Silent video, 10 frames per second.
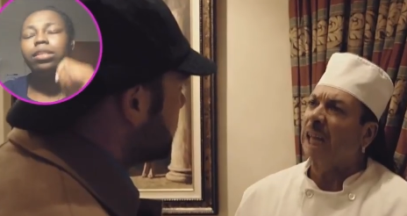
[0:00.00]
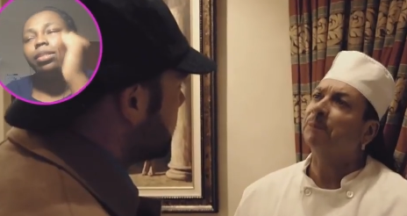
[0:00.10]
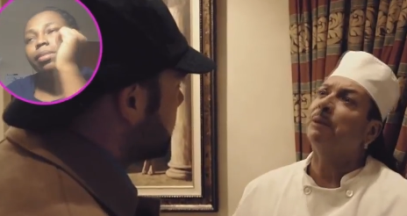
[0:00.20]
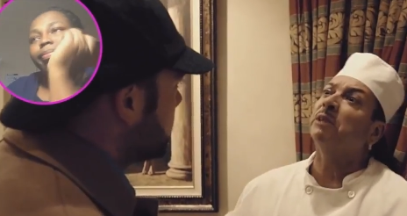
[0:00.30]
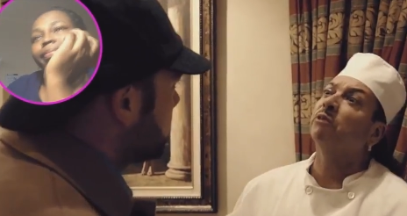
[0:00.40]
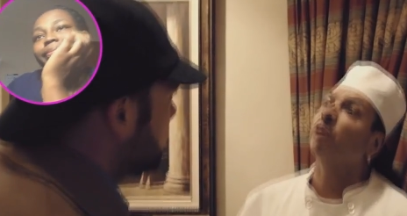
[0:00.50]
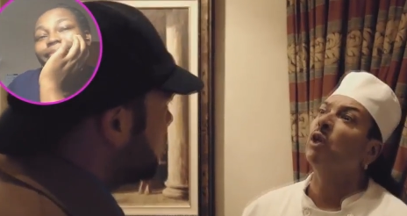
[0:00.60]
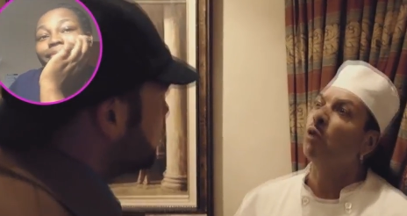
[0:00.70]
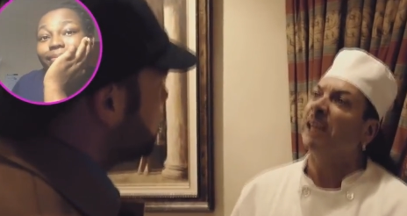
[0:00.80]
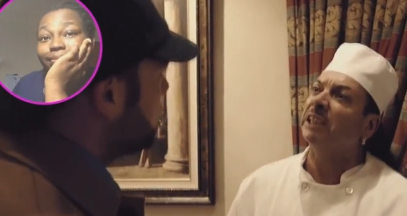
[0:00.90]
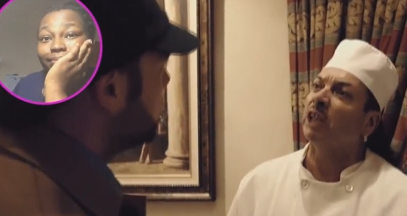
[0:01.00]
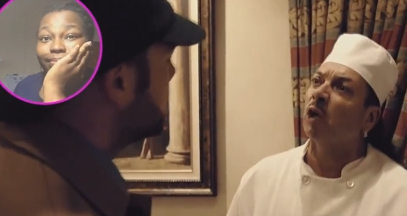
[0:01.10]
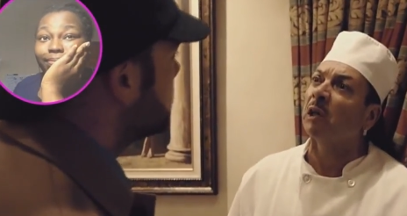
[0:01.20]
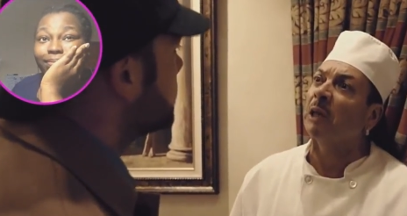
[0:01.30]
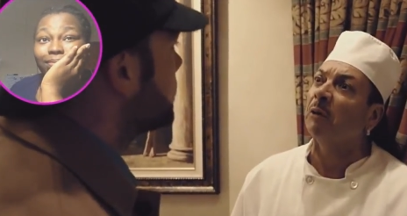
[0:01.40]
Speaker 1: I spent 3 weeks at
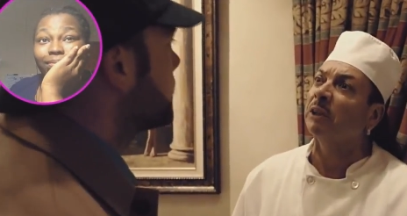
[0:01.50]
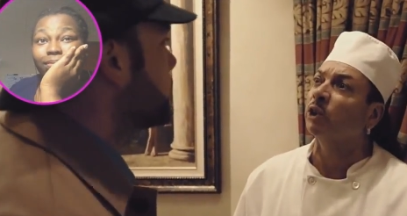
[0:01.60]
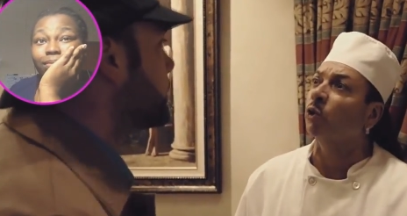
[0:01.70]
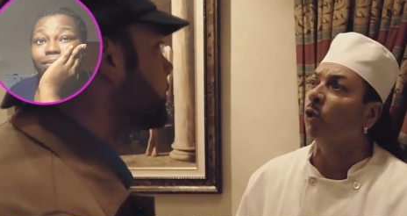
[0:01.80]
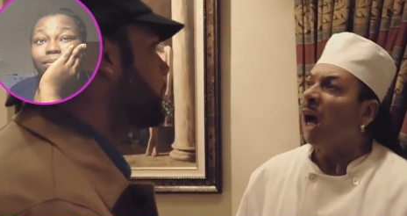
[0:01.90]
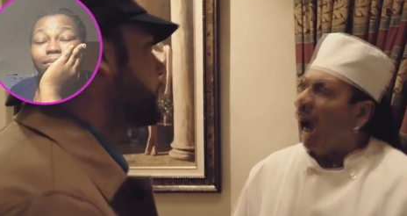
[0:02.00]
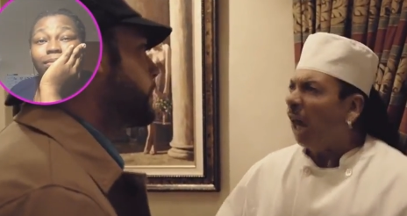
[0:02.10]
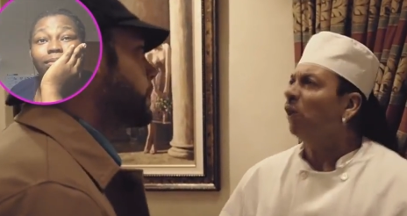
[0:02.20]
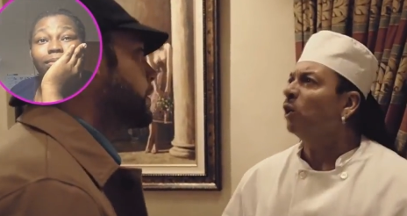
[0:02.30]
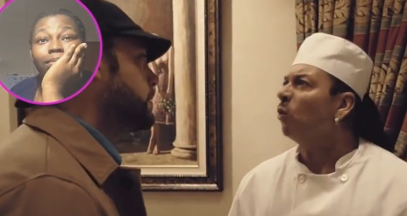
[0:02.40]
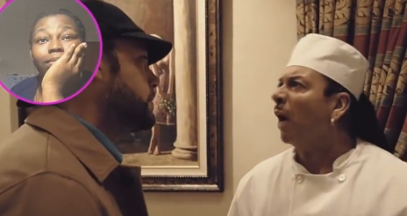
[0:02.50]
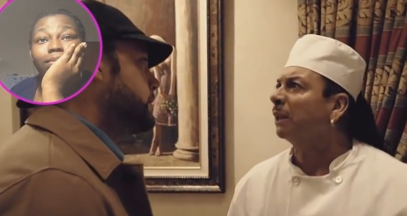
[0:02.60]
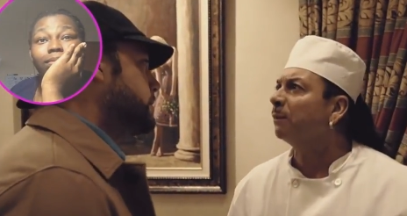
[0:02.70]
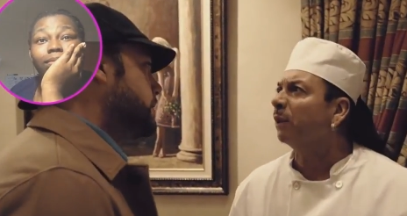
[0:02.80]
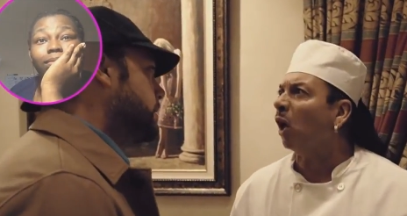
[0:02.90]
culinary school. I earned the
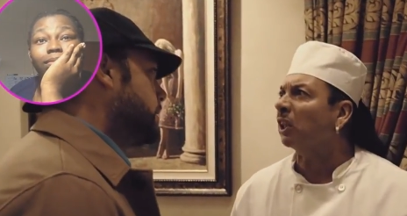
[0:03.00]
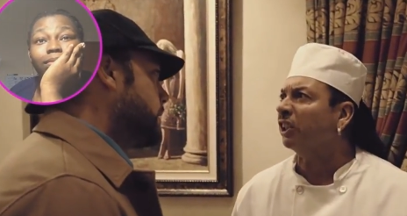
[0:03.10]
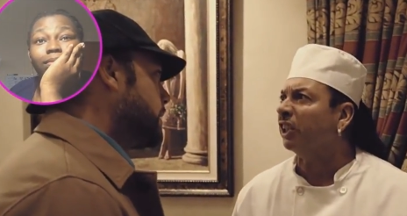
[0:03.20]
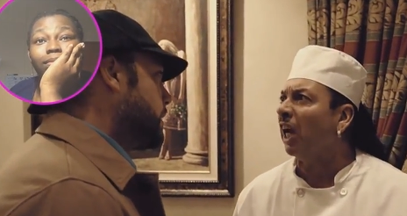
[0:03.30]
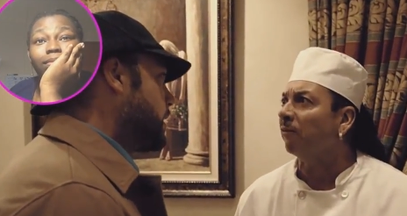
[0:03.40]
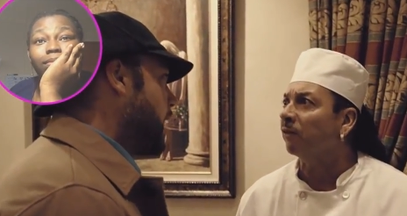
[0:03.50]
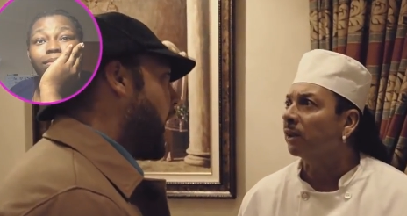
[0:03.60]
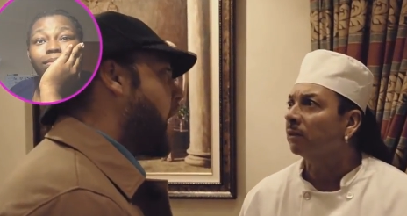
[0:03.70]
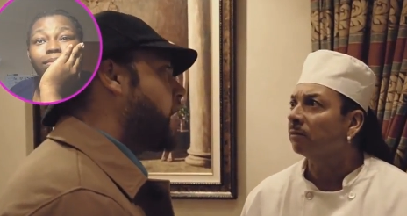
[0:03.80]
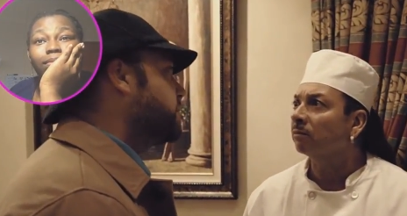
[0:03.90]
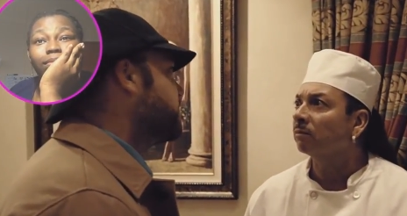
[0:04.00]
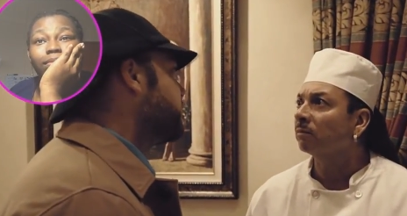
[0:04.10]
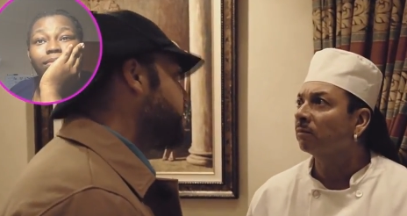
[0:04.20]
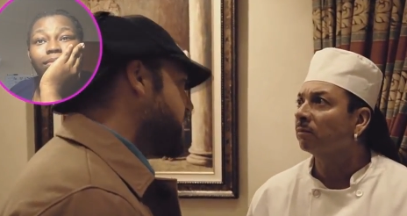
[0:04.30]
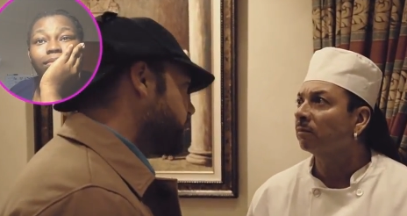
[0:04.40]
right to be called a chef. I'm
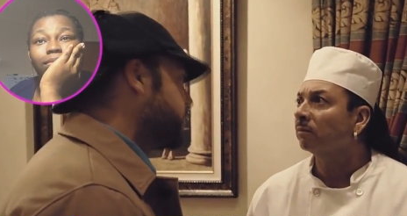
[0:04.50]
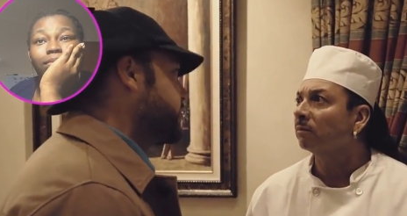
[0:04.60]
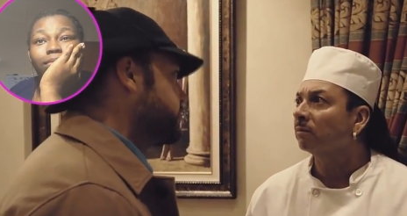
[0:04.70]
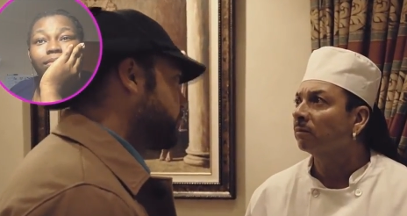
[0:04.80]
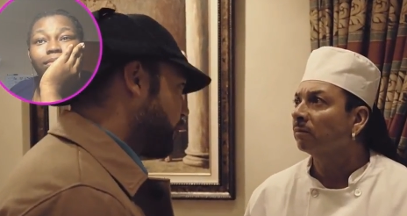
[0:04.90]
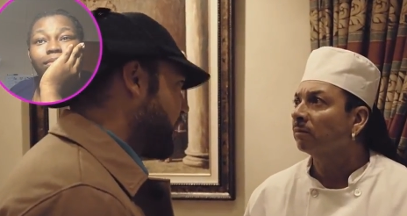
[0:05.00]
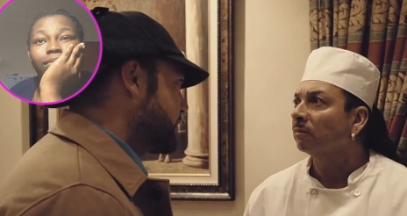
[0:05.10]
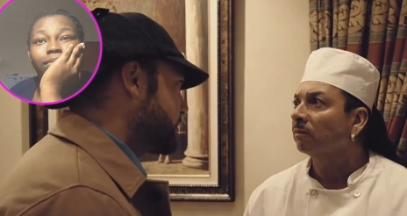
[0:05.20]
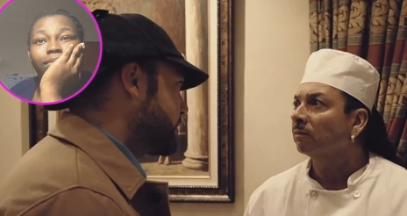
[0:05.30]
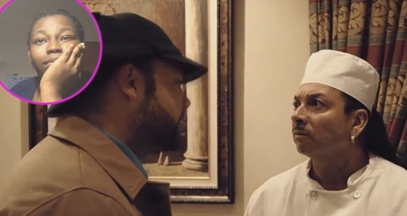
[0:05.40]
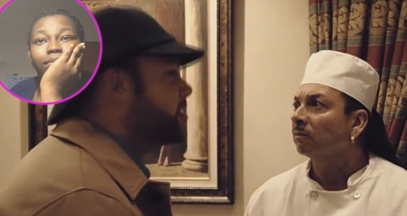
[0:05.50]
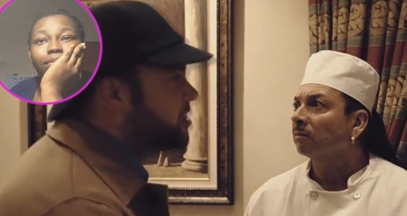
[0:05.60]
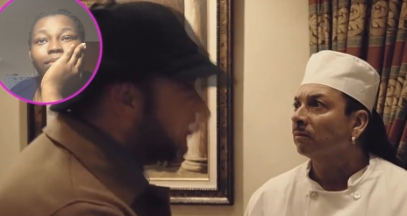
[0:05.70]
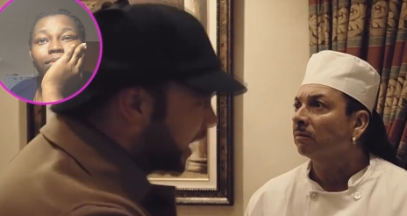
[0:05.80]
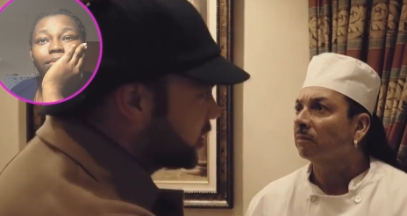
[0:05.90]
very...
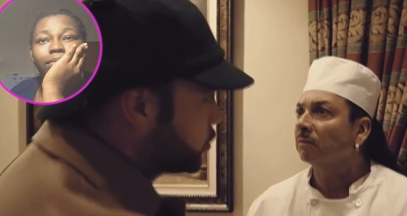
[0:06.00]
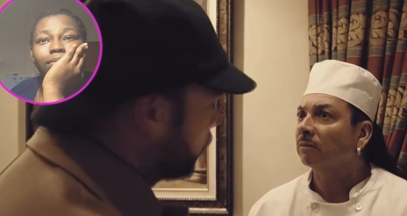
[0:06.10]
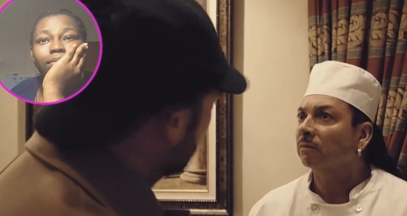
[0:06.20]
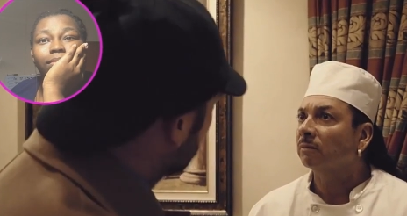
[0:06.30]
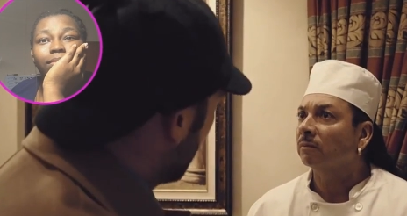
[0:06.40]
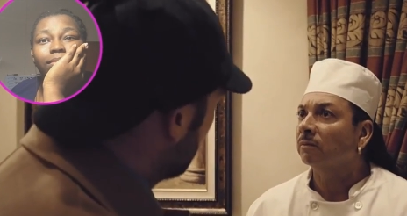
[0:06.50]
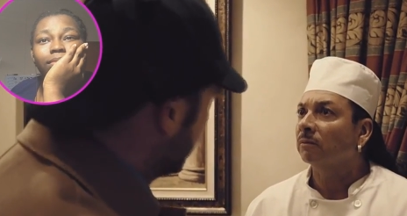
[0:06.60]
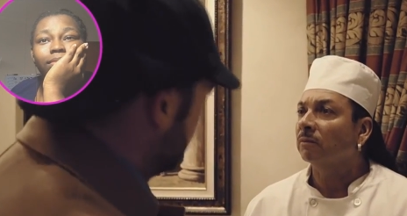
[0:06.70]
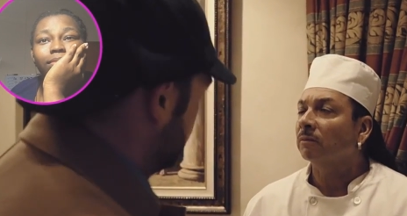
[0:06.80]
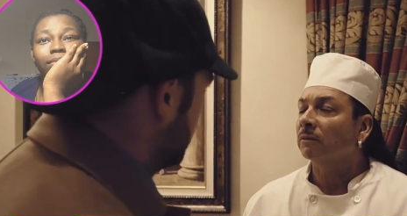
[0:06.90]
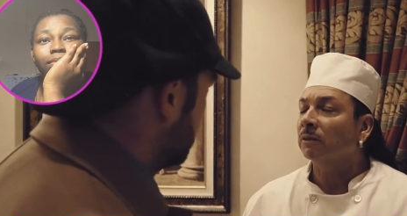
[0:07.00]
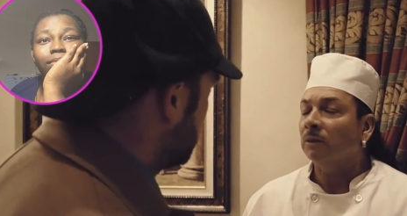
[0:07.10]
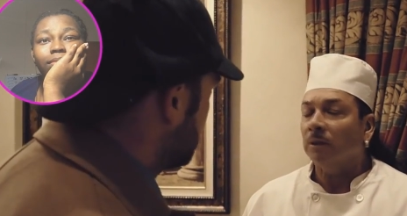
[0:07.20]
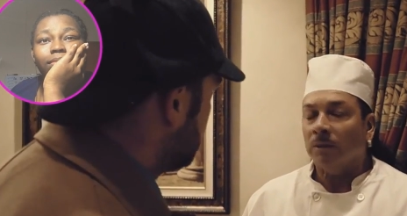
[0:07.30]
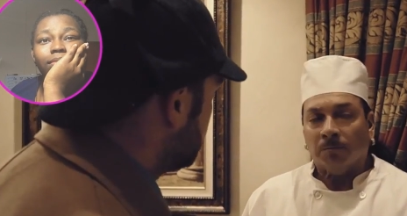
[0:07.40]
Just tell us where we're going.
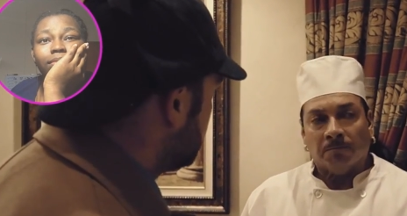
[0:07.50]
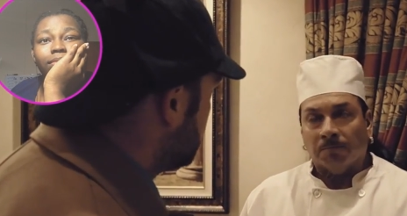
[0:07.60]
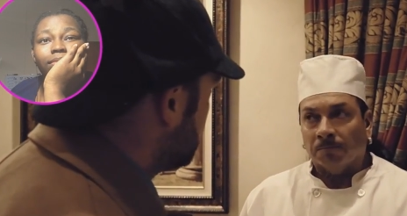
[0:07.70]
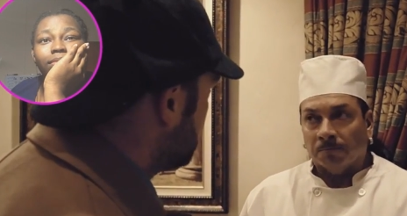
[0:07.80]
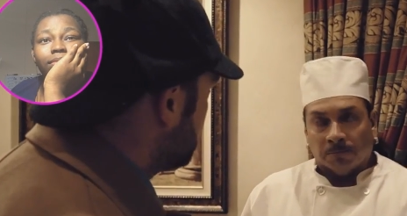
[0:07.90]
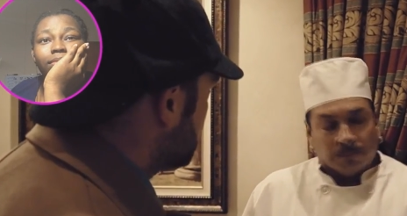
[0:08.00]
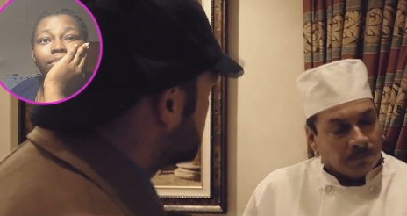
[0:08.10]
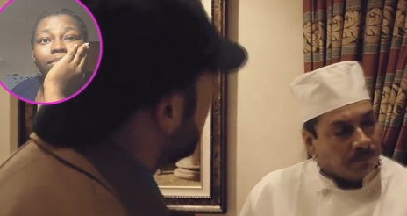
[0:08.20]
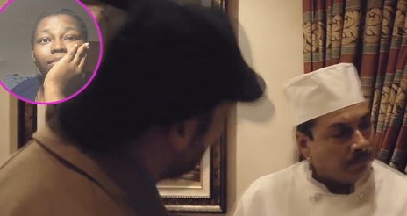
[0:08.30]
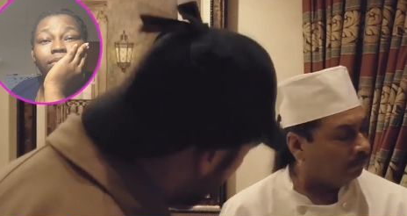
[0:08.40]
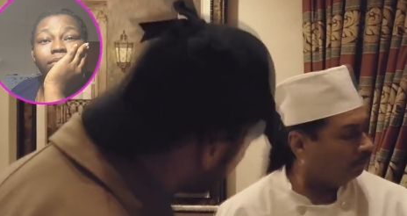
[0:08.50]
Come